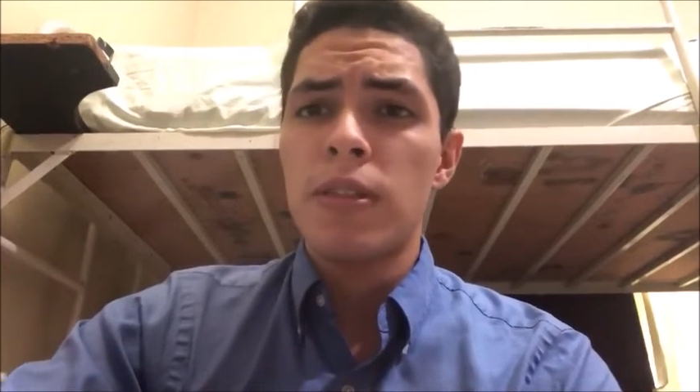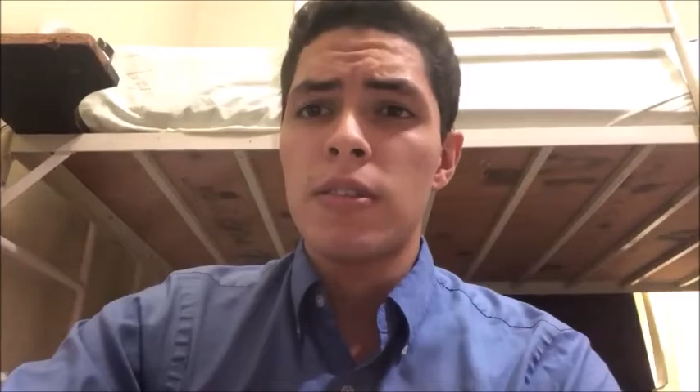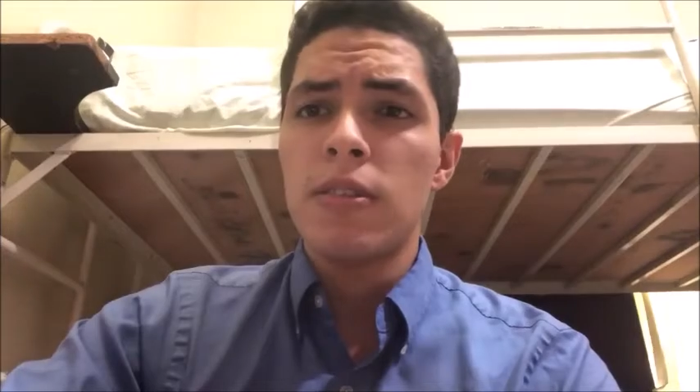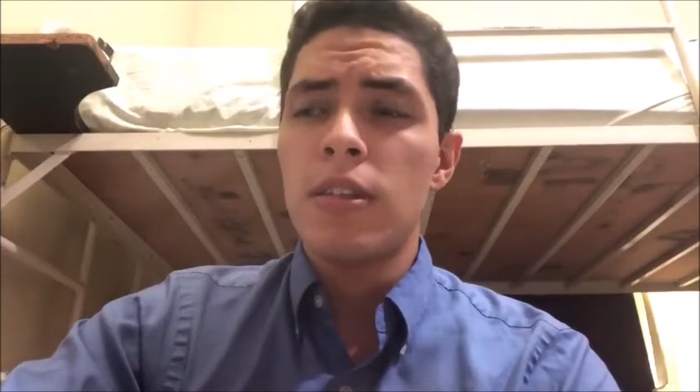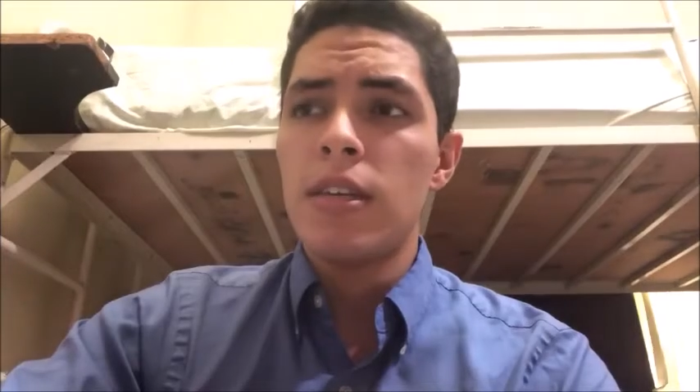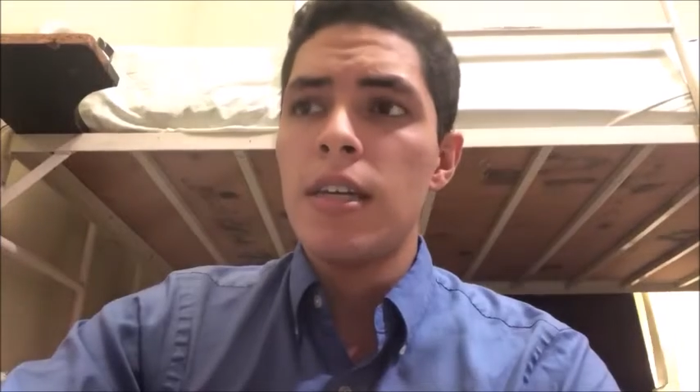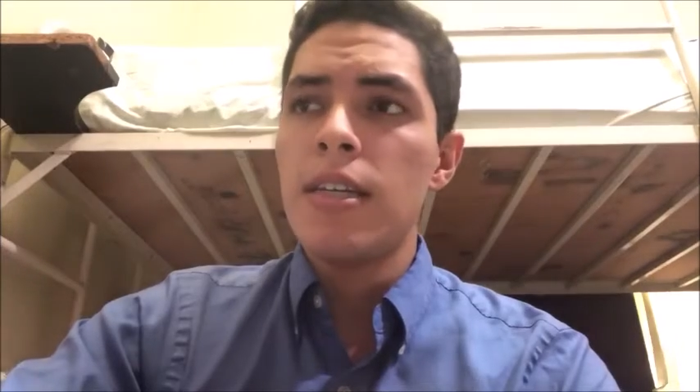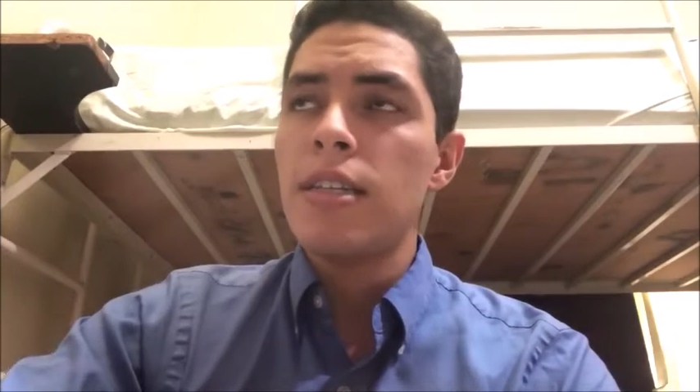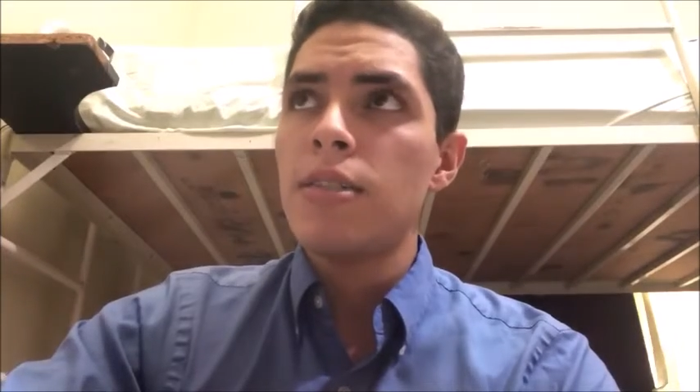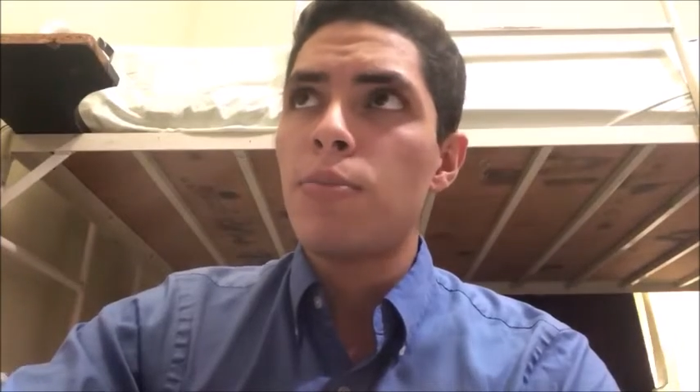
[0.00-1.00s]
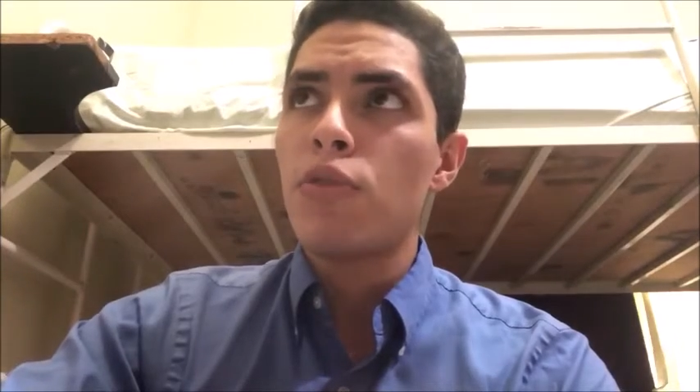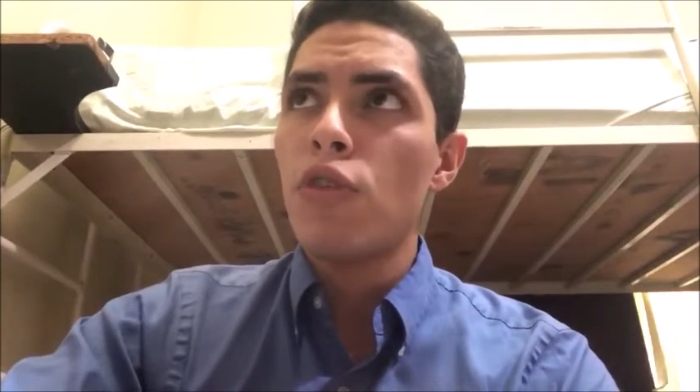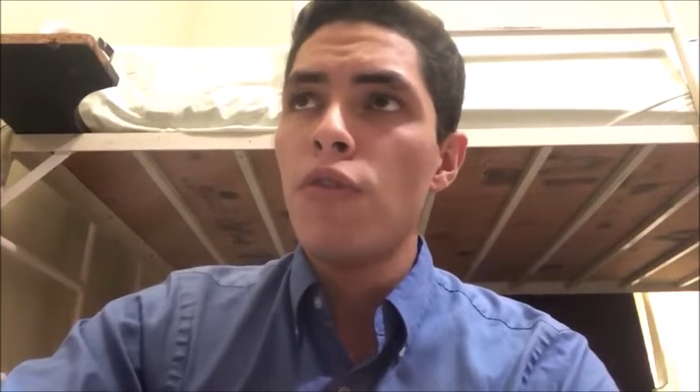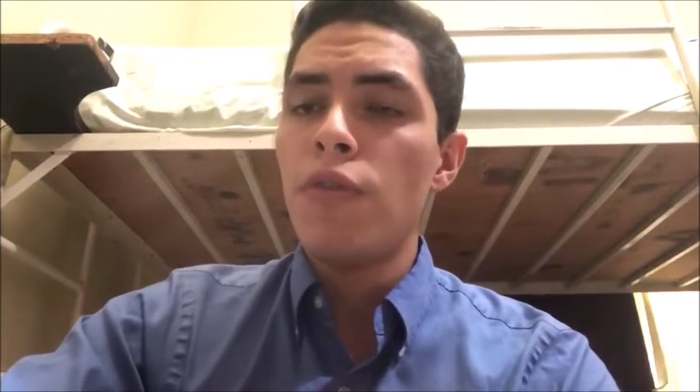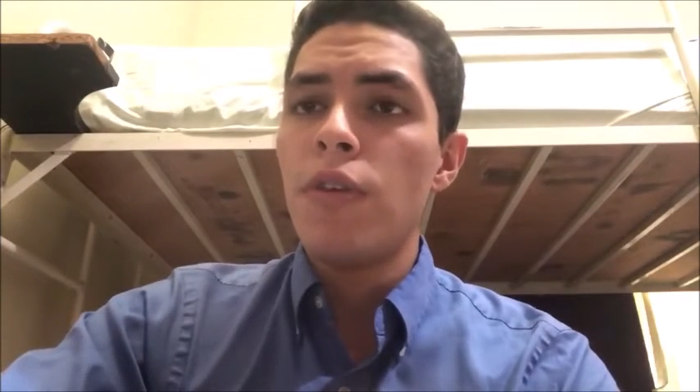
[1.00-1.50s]
but it is
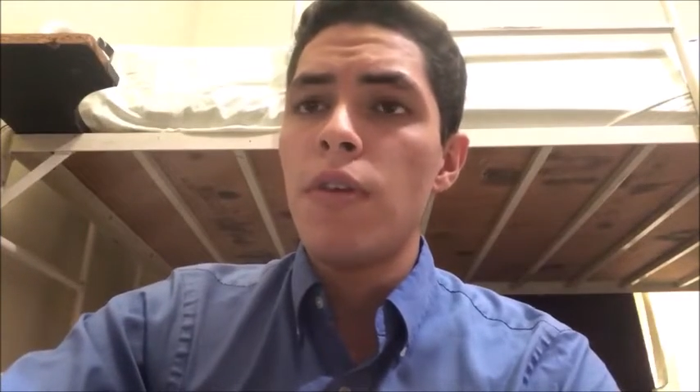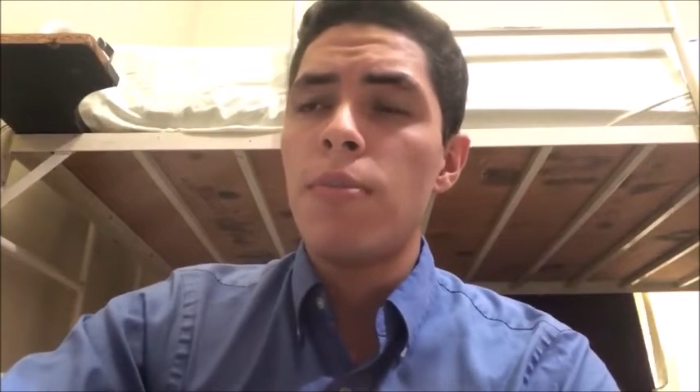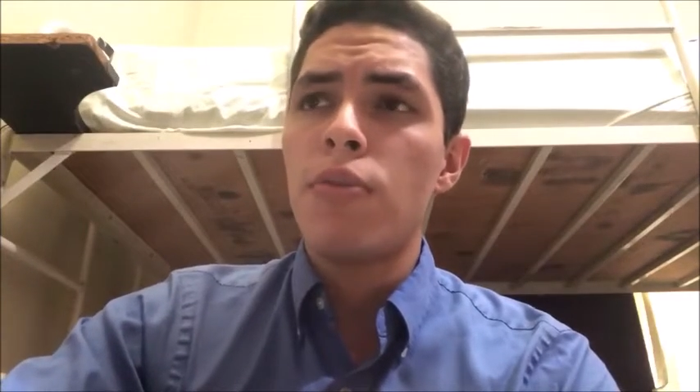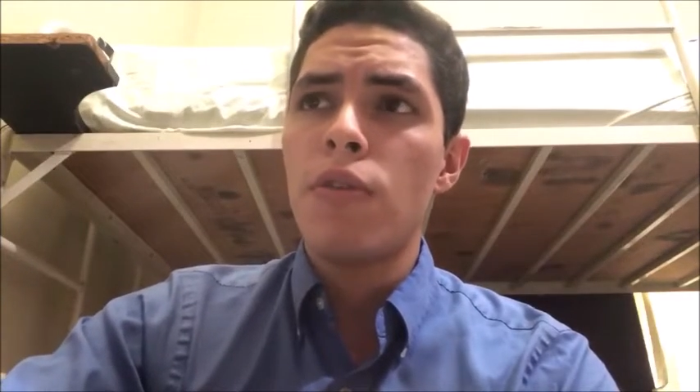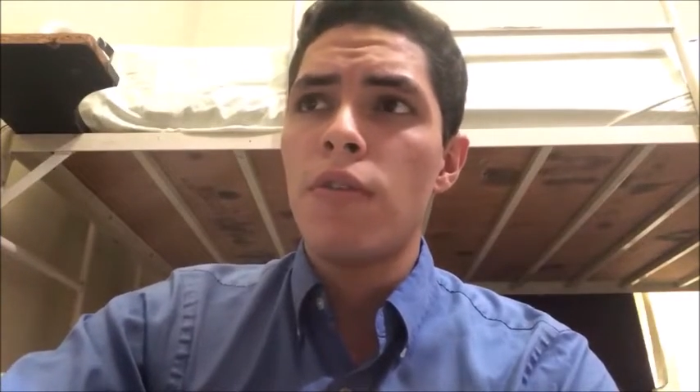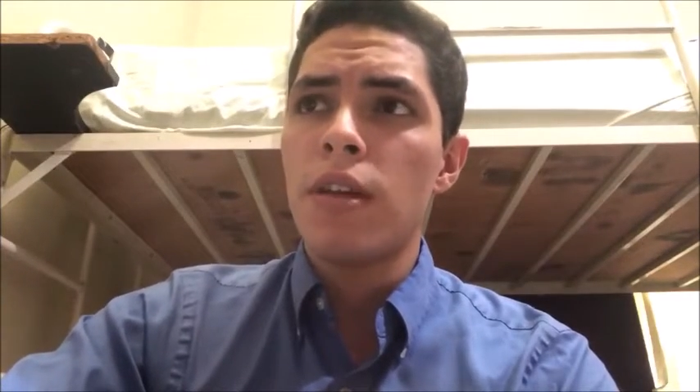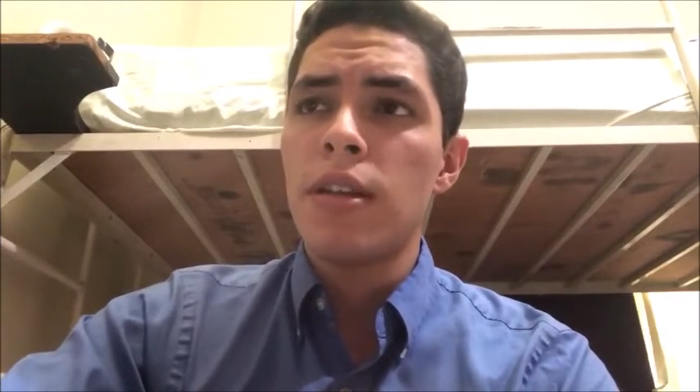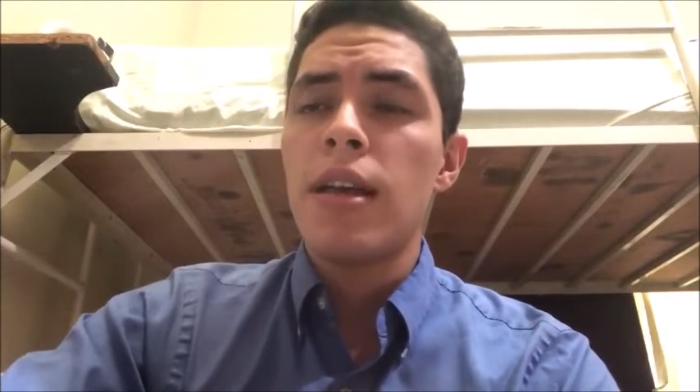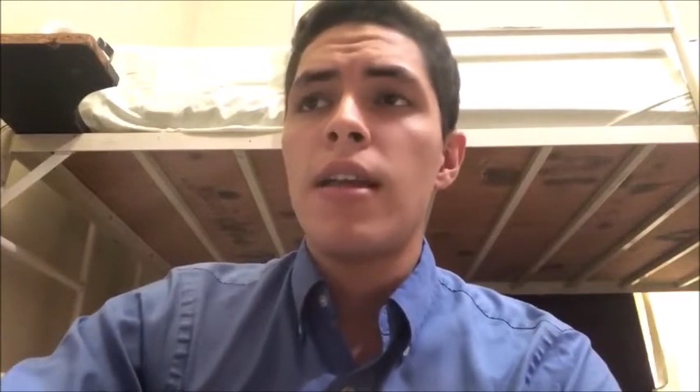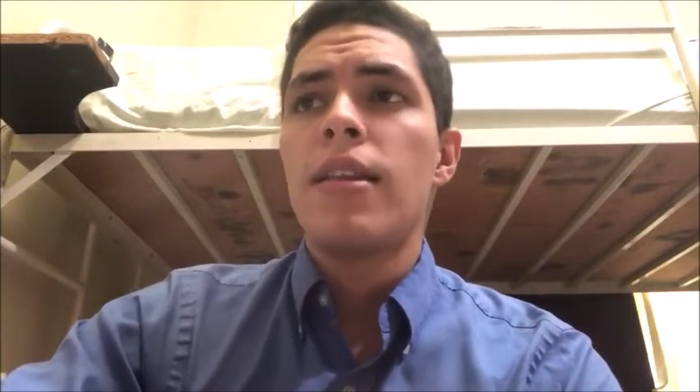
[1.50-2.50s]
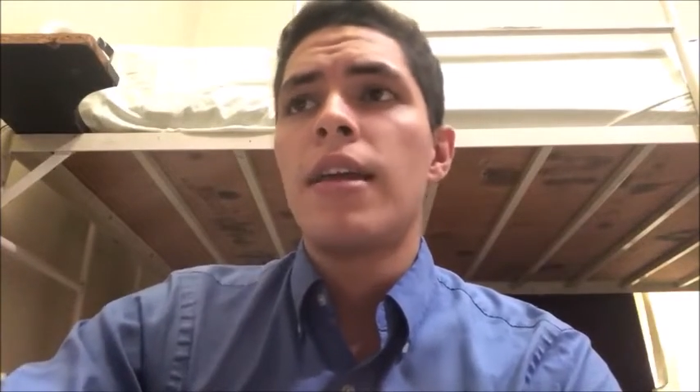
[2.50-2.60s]
proven